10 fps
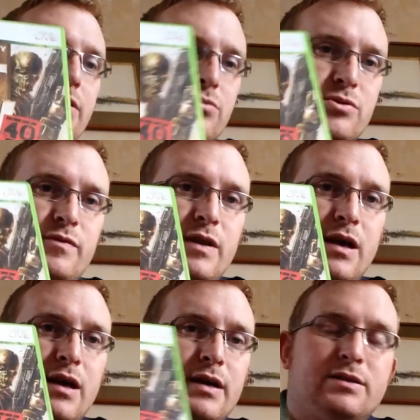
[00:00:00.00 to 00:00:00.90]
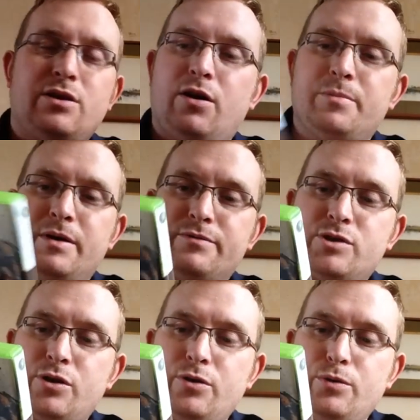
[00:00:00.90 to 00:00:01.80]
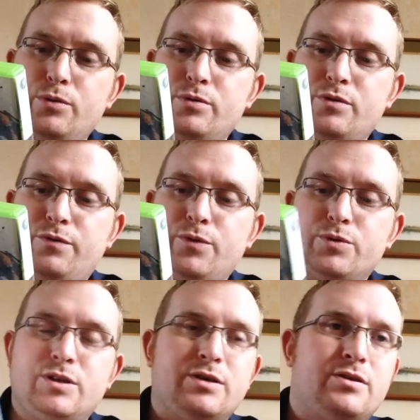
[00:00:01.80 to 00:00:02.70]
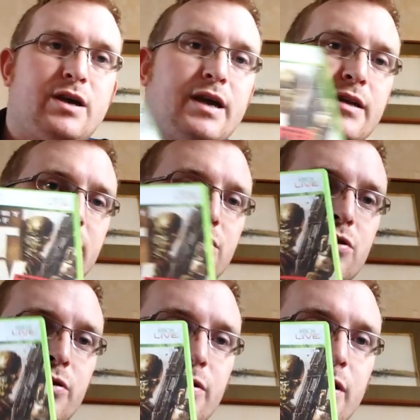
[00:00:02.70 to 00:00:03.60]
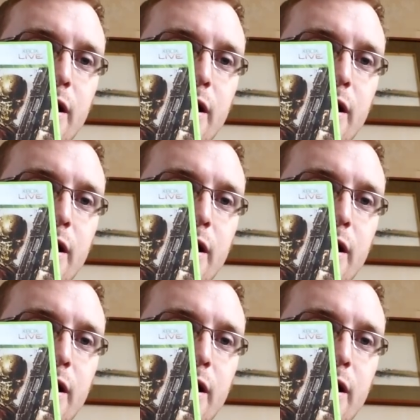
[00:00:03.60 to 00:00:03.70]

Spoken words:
in or something like that. It's the Army of Two, the 40th Day edition.